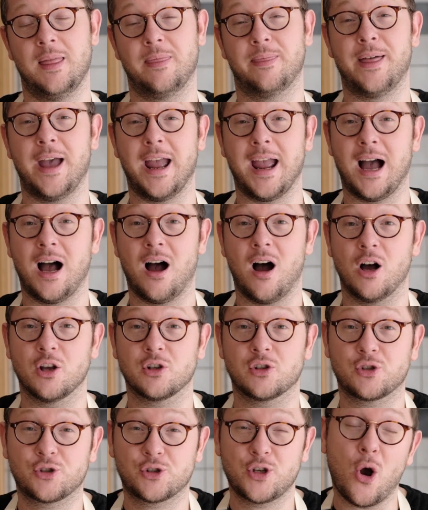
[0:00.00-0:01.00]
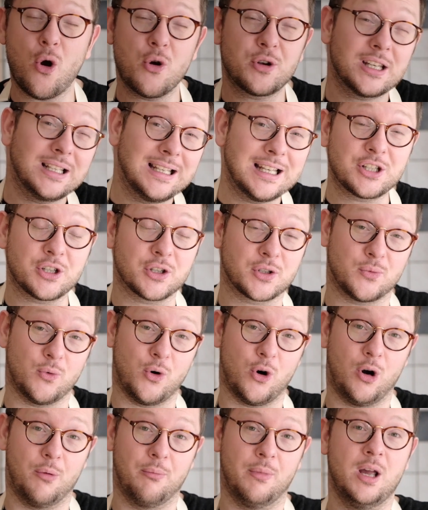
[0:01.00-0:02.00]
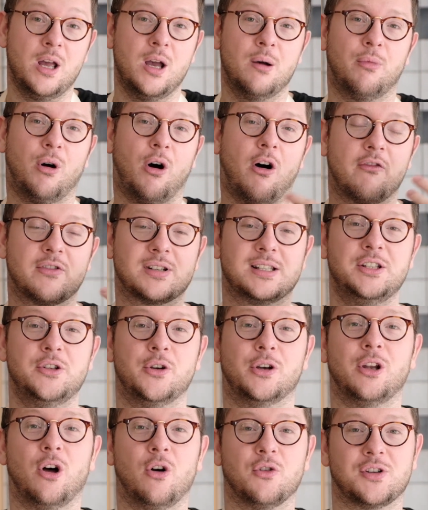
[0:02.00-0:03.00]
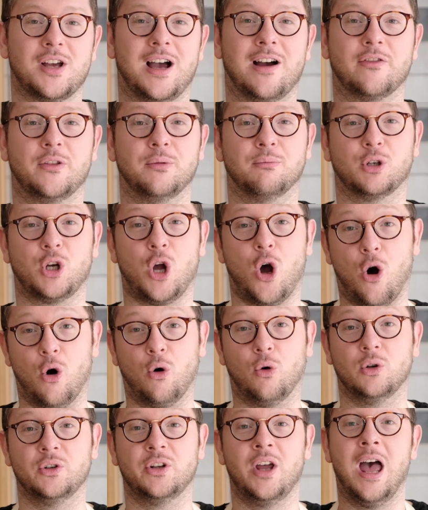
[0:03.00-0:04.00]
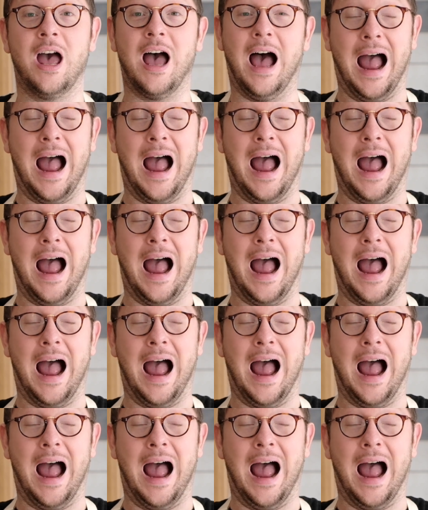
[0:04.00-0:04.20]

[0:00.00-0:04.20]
They are so delicious warm, but obviously you can also have them cold.